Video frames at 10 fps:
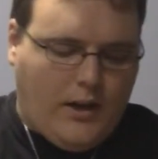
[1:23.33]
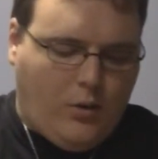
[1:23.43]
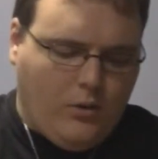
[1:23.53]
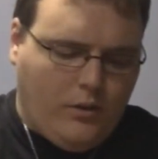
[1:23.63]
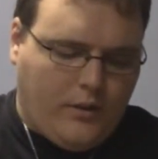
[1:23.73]

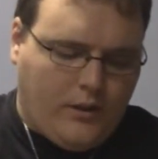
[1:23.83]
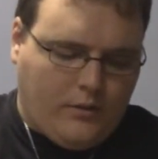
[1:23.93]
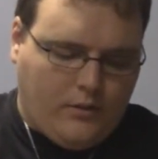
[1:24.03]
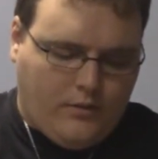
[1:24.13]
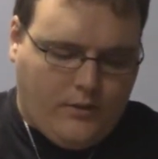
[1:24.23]
I ordered
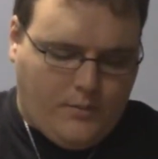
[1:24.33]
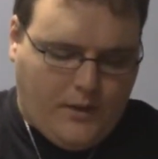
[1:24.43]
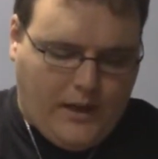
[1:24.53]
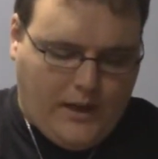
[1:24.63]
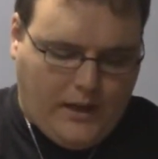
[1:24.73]
this
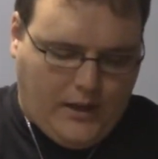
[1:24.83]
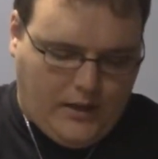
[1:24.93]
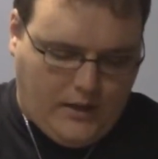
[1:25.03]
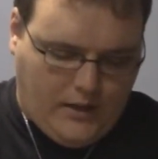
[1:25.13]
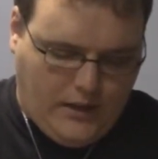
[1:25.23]
from
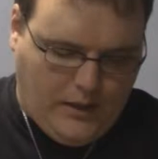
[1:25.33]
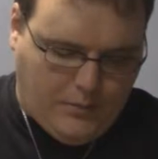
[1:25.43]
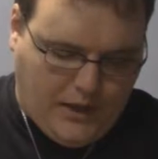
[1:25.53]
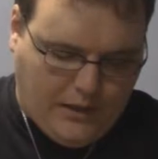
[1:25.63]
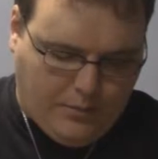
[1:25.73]
a
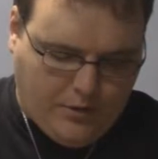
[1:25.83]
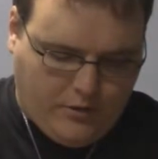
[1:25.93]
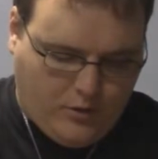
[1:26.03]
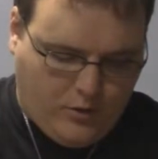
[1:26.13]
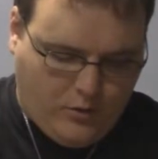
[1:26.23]
eBay
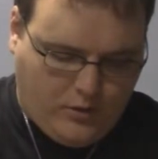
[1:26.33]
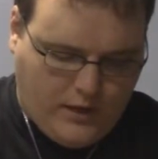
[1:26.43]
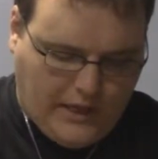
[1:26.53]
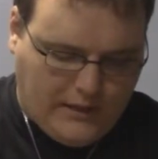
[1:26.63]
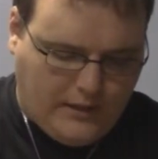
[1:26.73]
person who
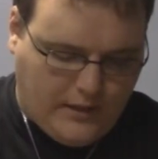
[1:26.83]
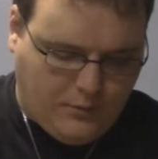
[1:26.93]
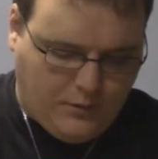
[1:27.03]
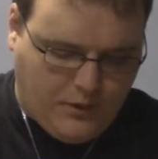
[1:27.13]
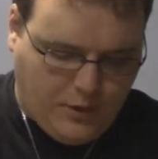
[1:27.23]
said that
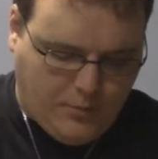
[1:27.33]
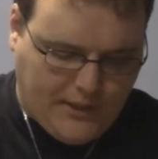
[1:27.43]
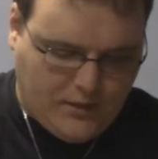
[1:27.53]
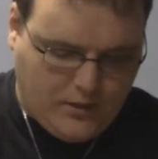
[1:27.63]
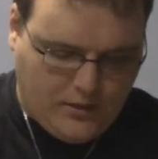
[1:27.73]
it was near
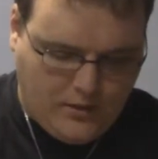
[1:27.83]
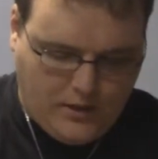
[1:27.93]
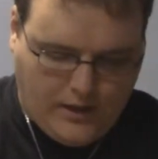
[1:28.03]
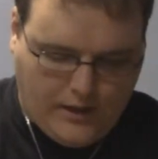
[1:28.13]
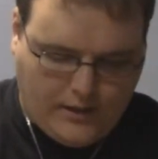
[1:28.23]
mint,
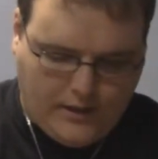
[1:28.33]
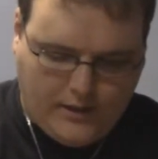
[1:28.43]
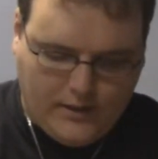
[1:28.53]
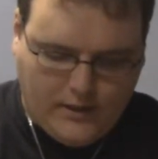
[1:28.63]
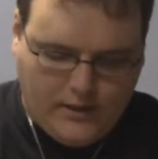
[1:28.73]

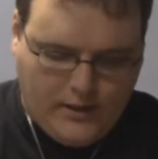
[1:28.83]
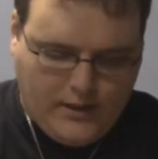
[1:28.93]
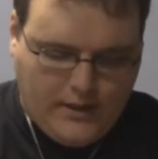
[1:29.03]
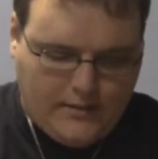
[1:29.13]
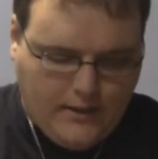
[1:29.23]
and
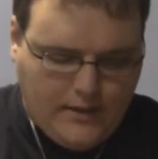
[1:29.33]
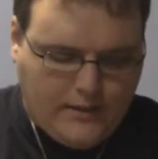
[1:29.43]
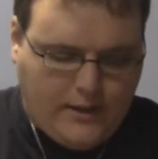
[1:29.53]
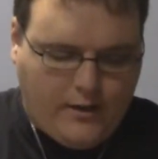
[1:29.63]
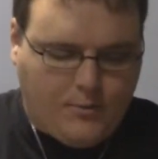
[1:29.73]
it's
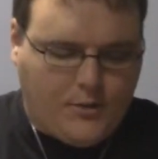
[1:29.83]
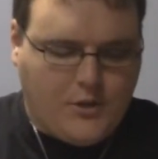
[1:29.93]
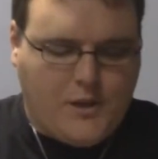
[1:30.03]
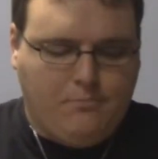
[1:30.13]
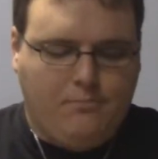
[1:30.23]
not in
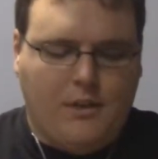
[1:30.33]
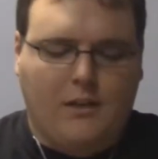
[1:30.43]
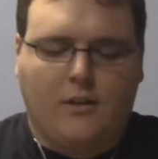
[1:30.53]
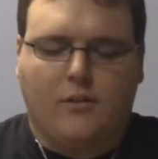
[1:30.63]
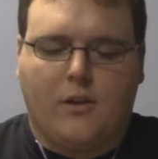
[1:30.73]
terrible shape.
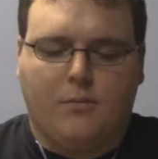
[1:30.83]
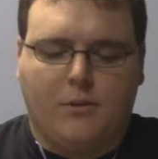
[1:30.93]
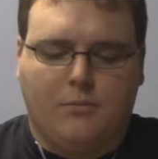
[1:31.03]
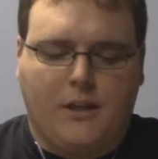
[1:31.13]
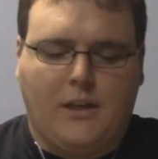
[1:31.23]
It does
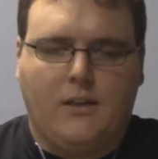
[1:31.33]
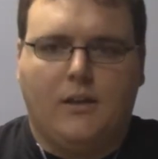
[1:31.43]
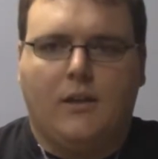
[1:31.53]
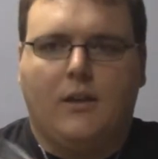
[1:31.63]
come complete.